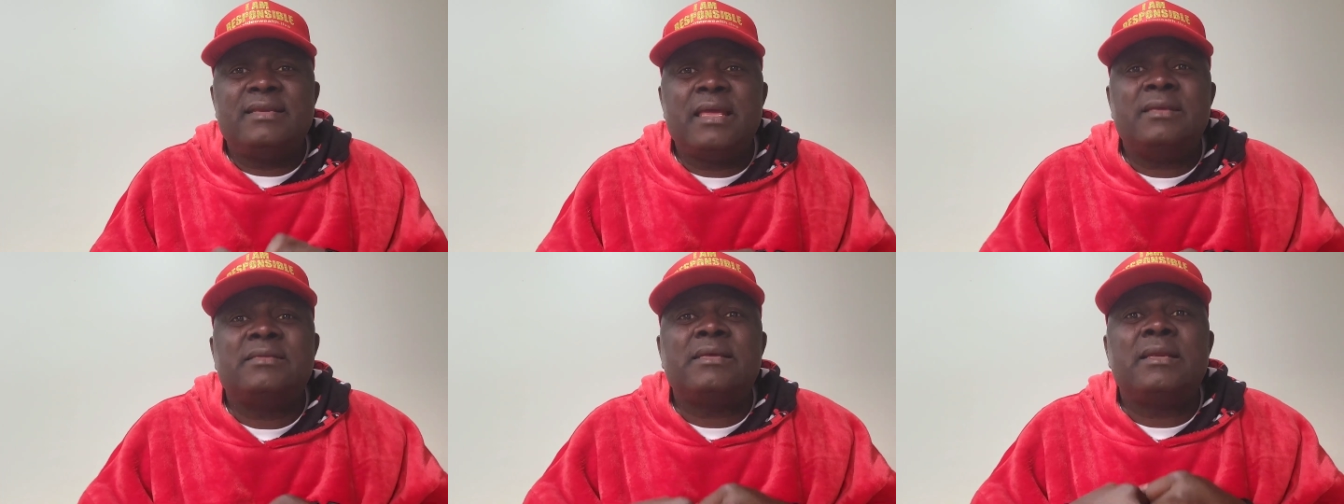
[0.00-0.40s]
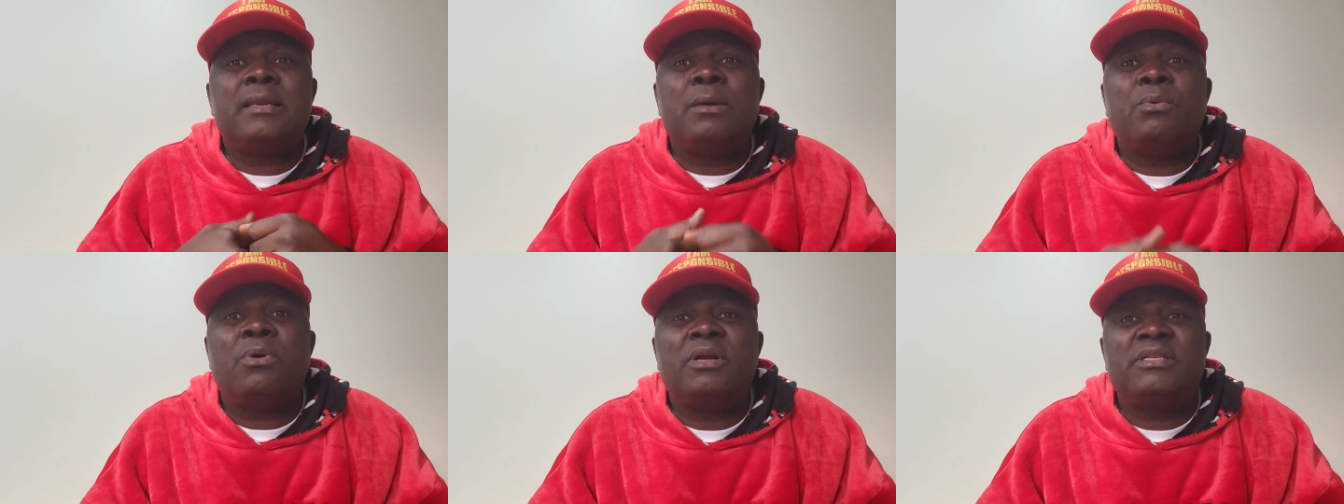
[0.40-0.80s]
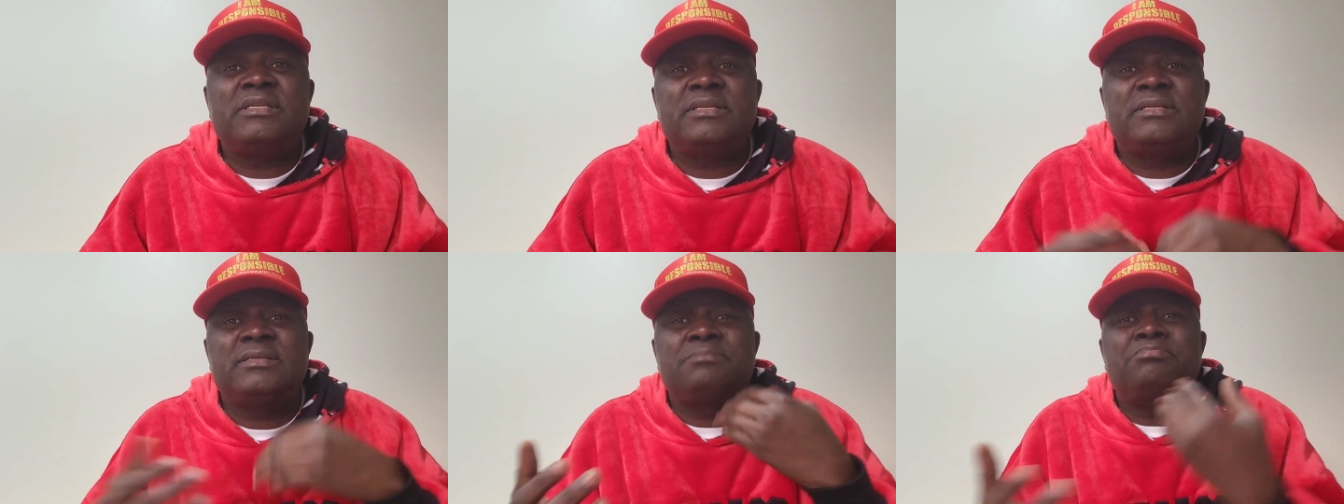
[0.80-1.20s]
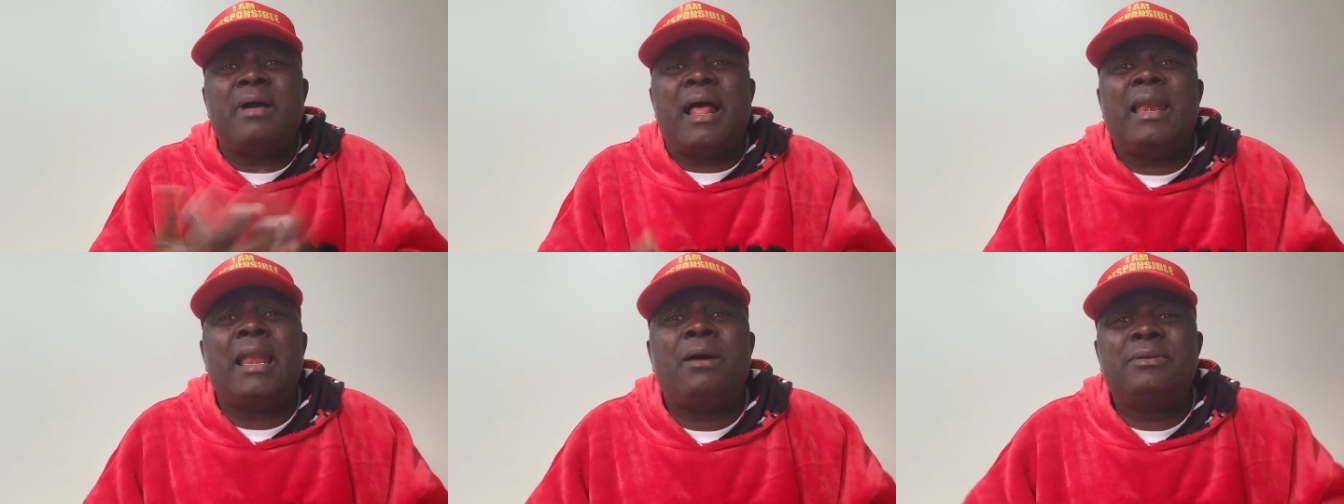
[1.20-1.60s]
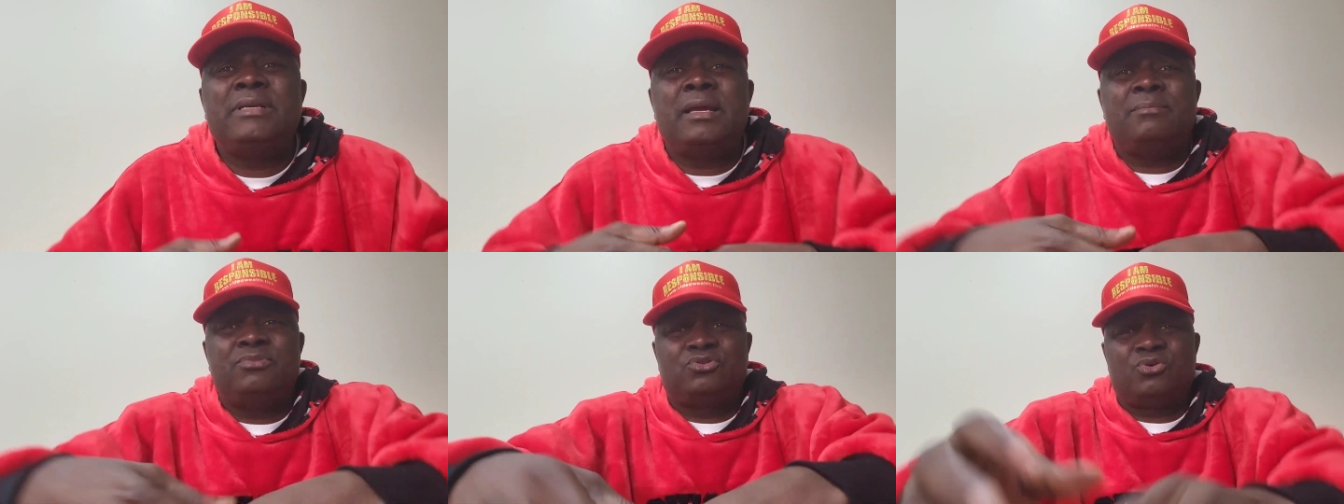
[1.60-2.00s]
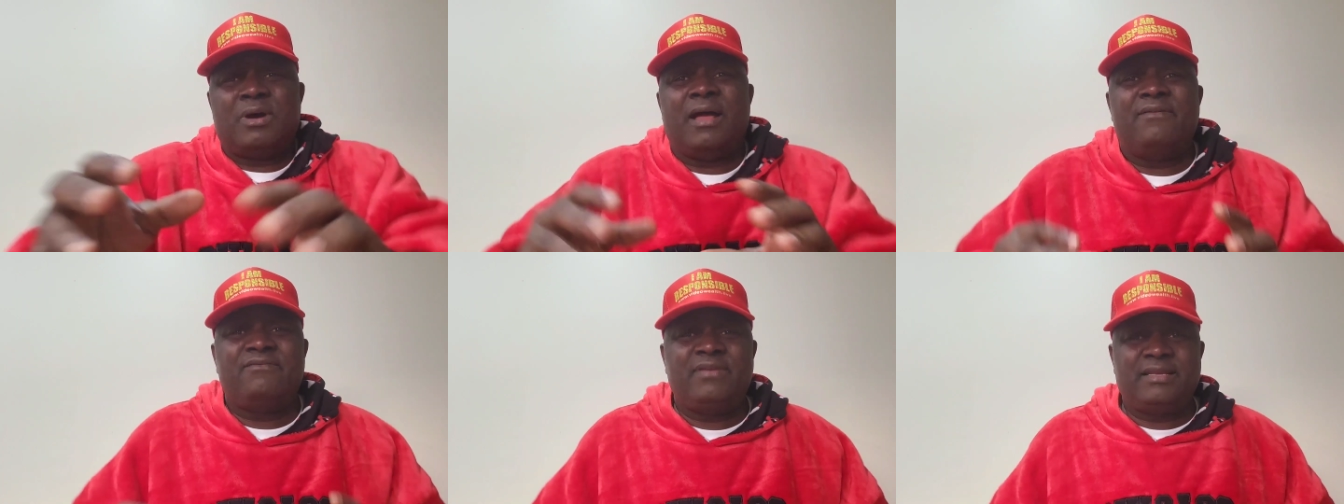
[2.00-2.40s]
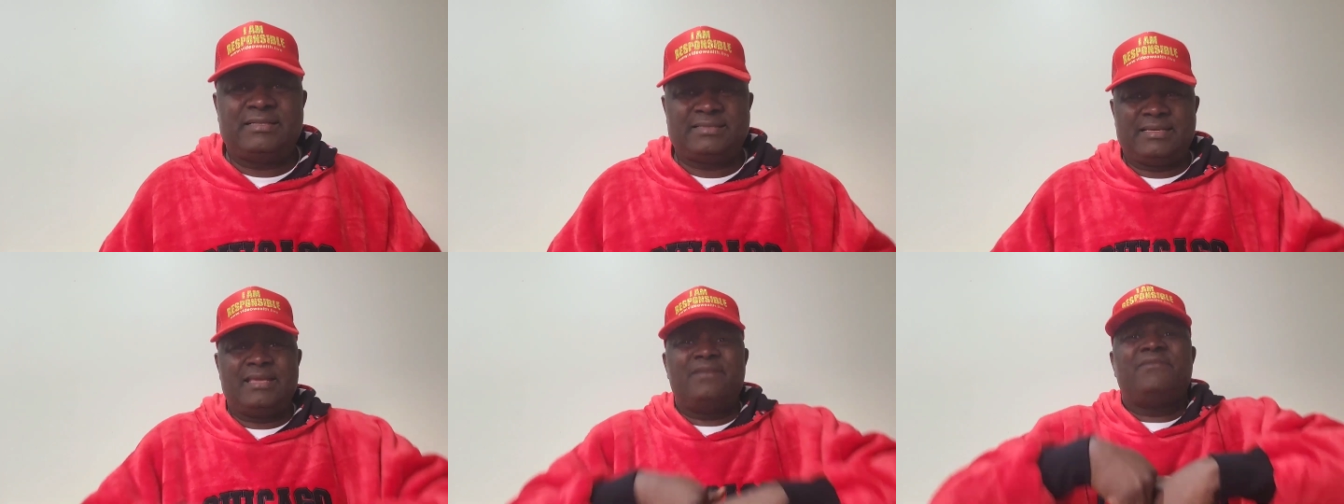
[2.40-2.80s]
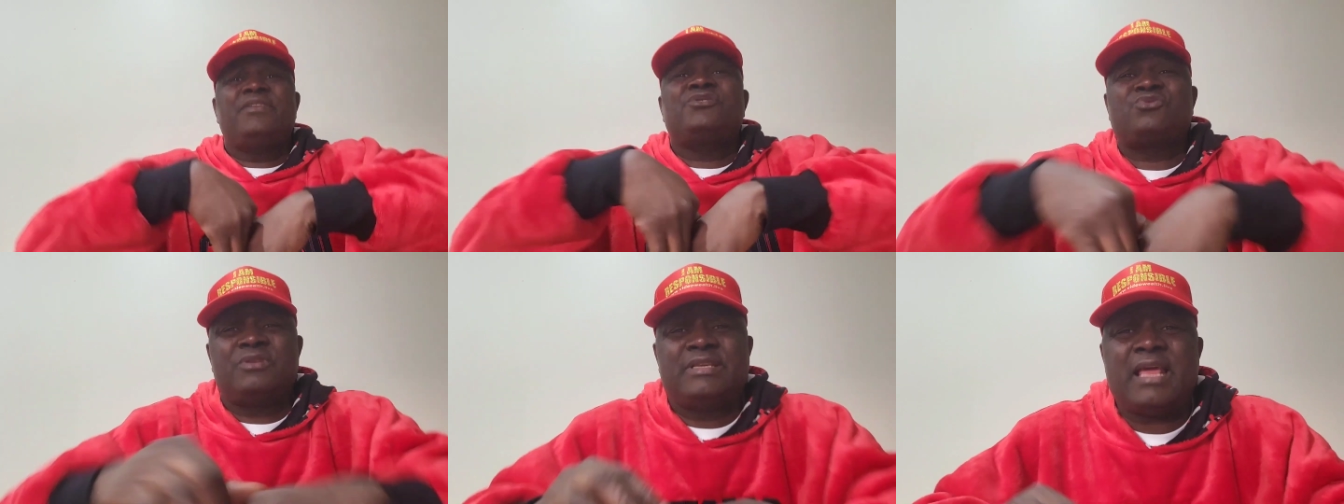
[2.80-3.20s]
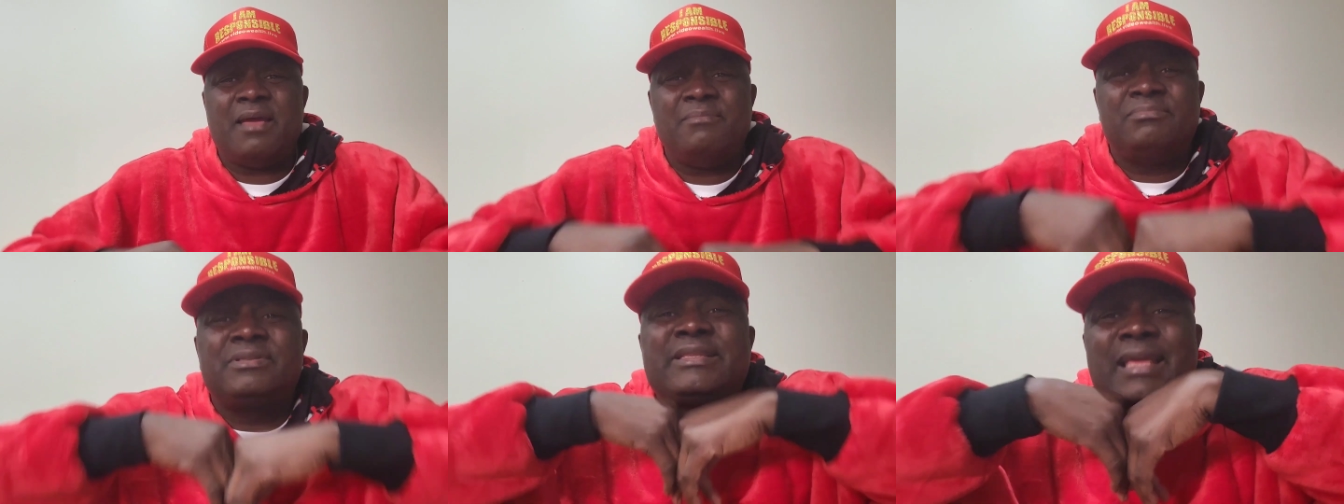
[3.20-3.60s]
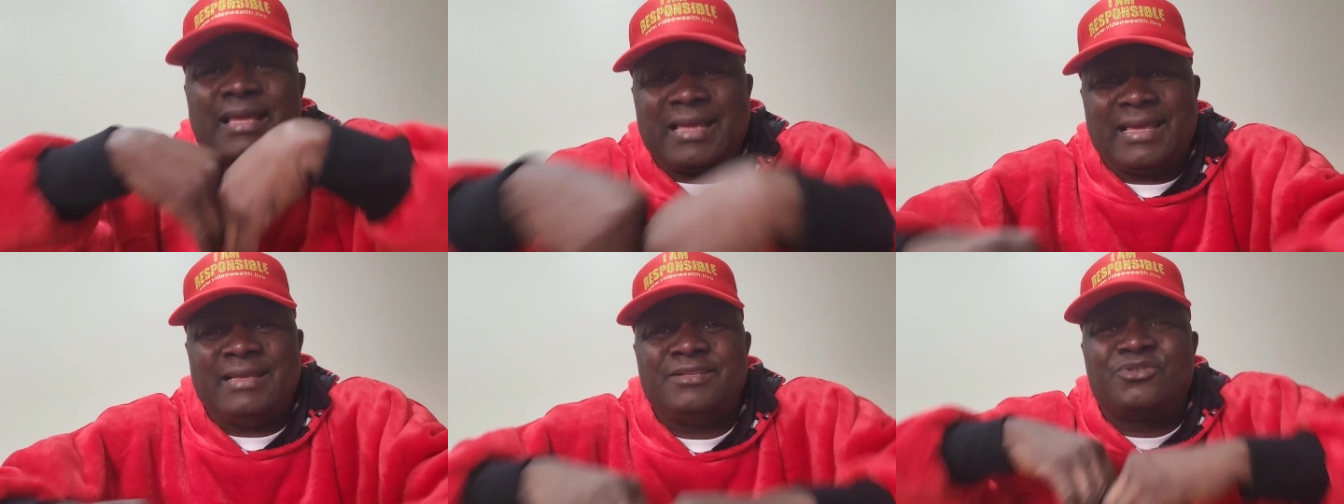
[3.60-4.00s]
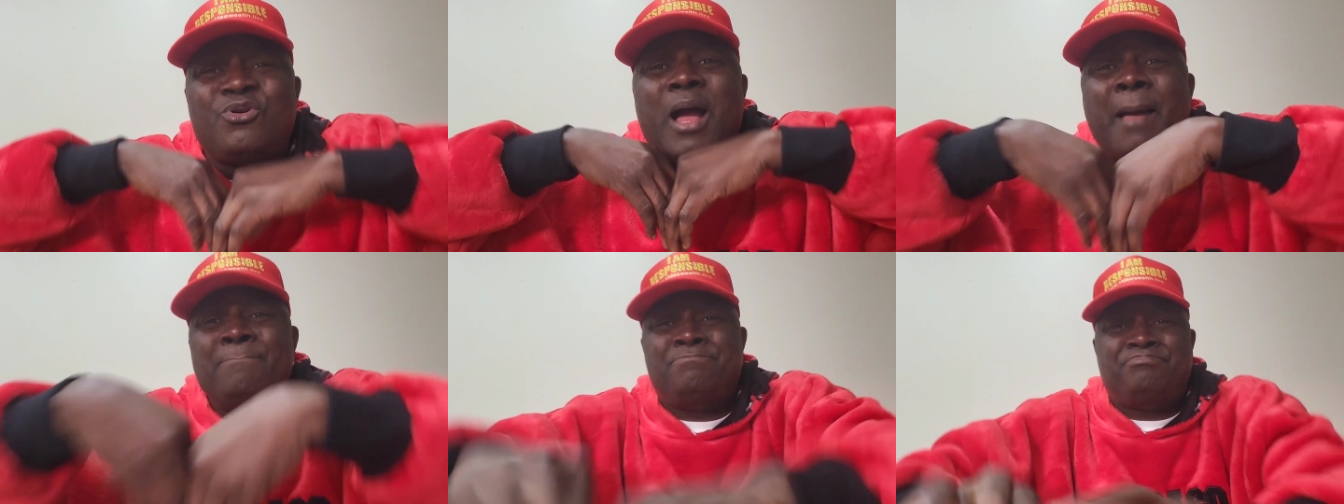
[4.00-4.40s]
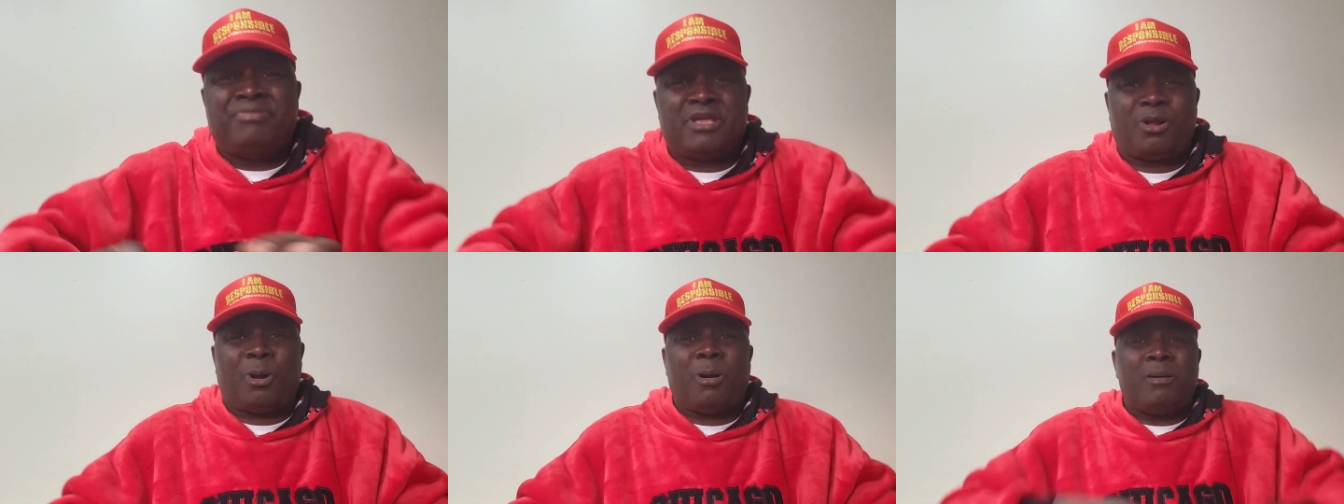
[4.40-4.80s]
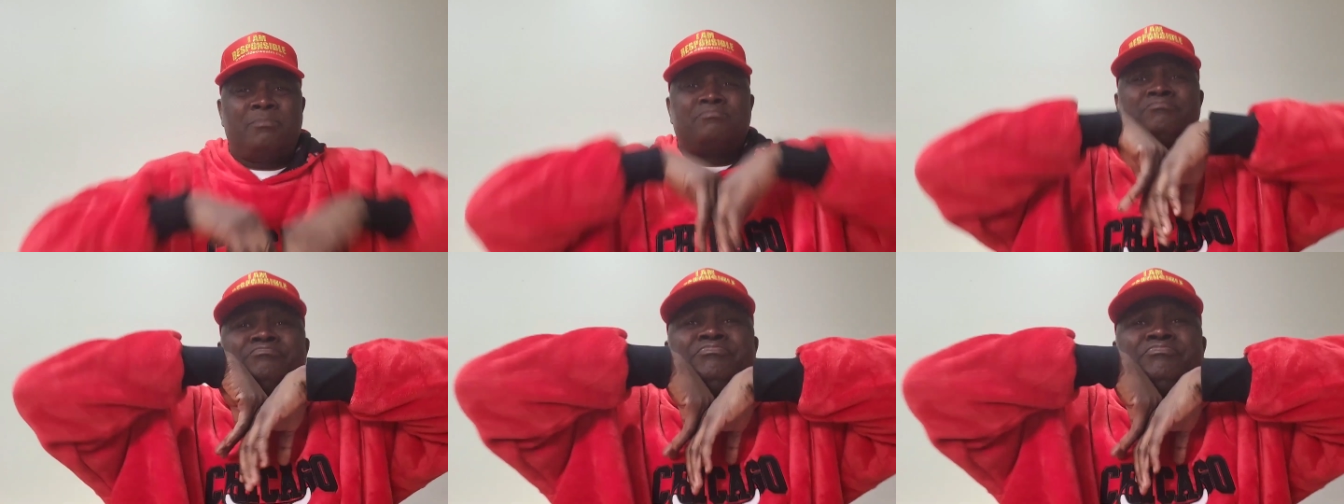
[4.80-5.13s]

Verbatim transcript: They say they want it, allow them to have it. Give it to them. Take it. Go and become